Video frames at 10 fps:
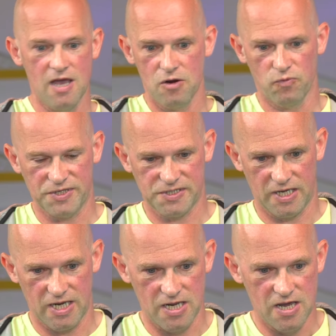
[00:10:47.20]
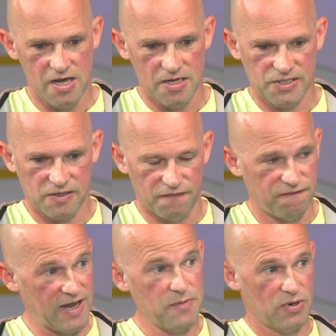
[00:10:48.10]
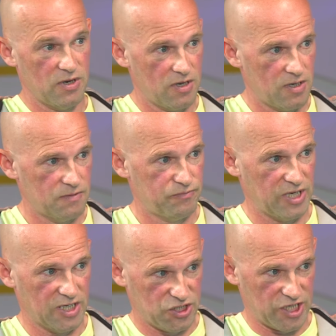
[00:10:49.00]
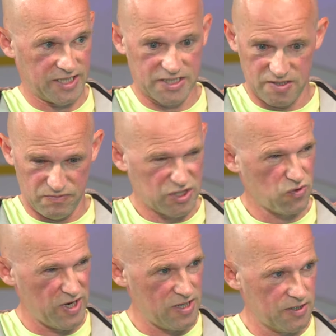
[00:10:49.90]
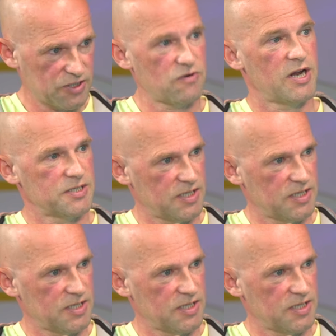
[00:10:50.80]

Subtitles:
Yeah. We see vapor being ejected in between those cracks,